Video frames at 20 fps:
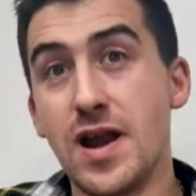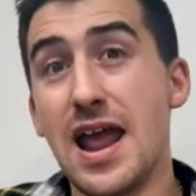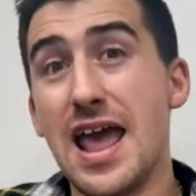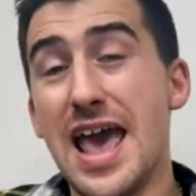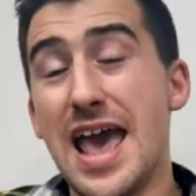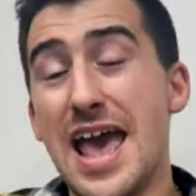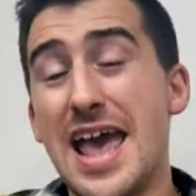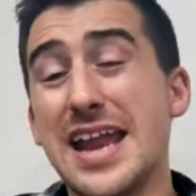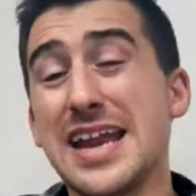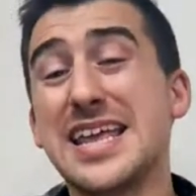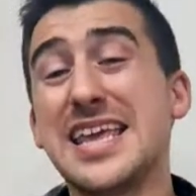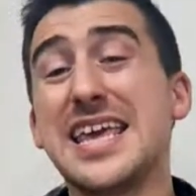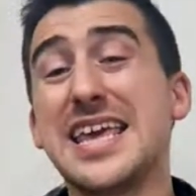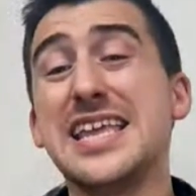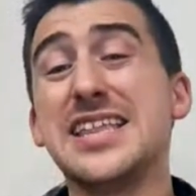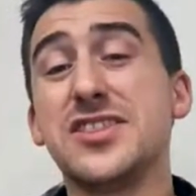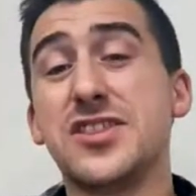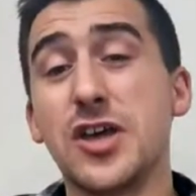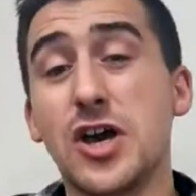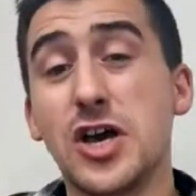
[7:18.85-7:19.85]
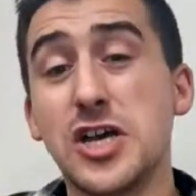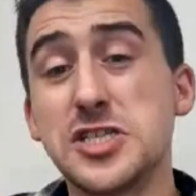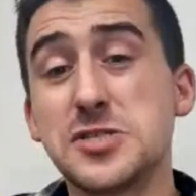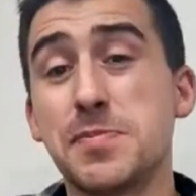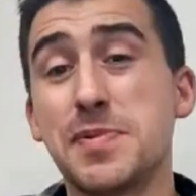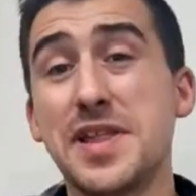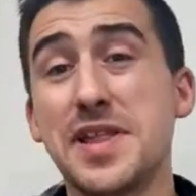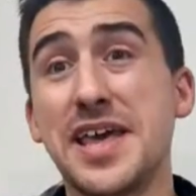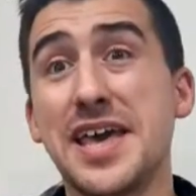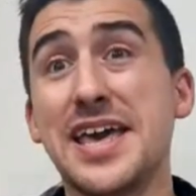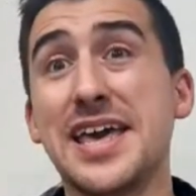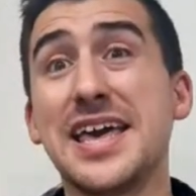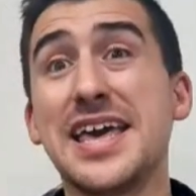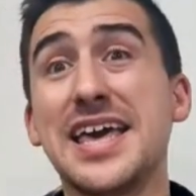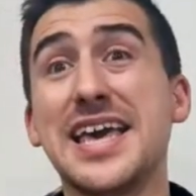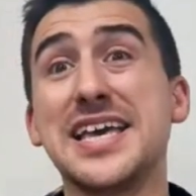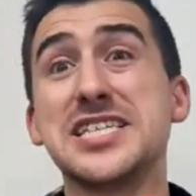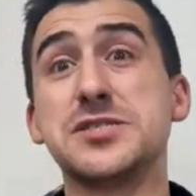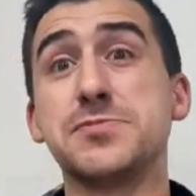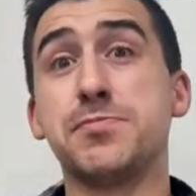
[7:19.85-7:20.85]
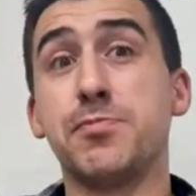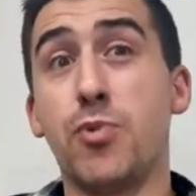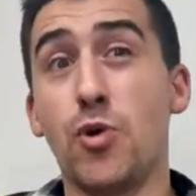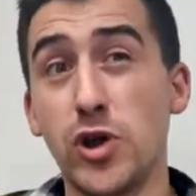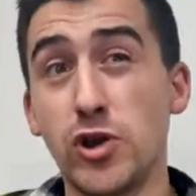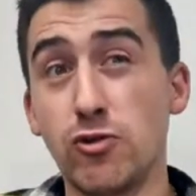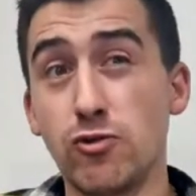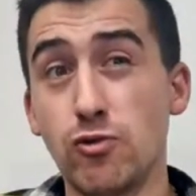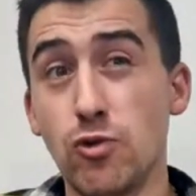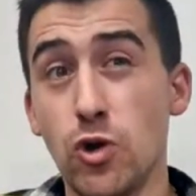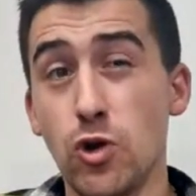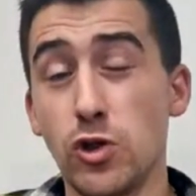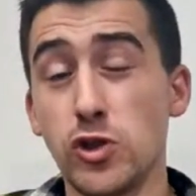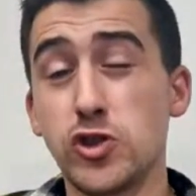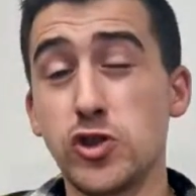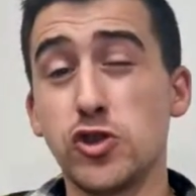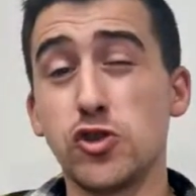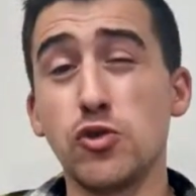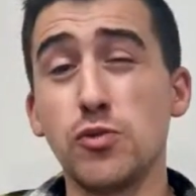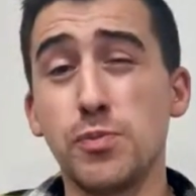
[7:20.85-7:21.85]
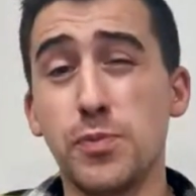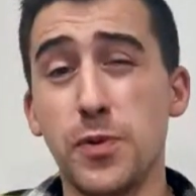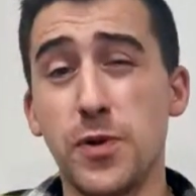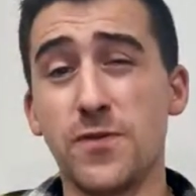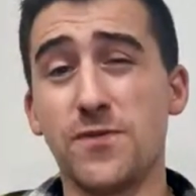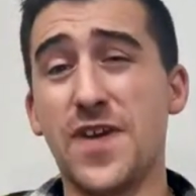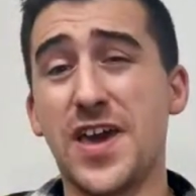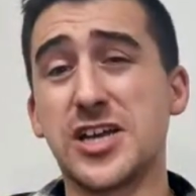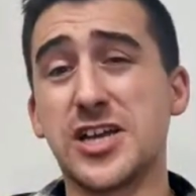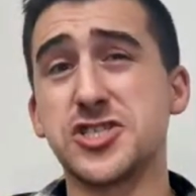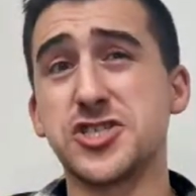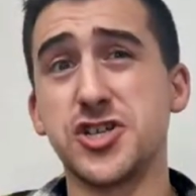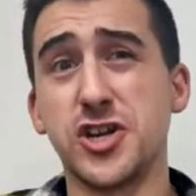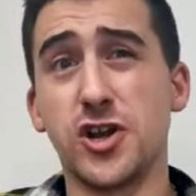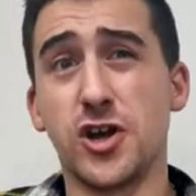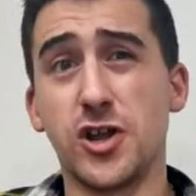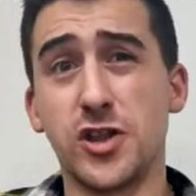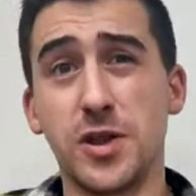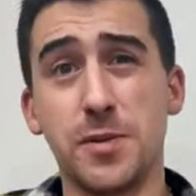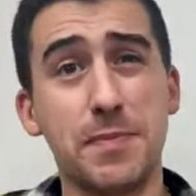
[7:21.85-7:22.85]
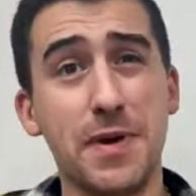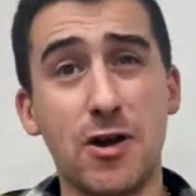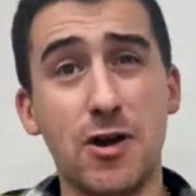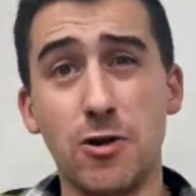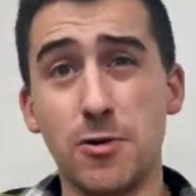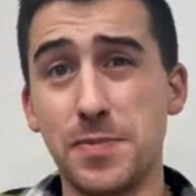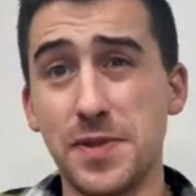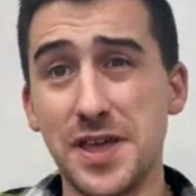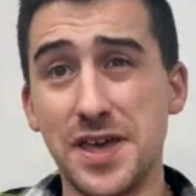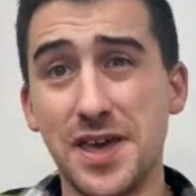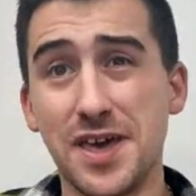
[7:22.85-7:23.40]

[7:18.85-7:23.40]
and he does play his point role to perfection on the power play.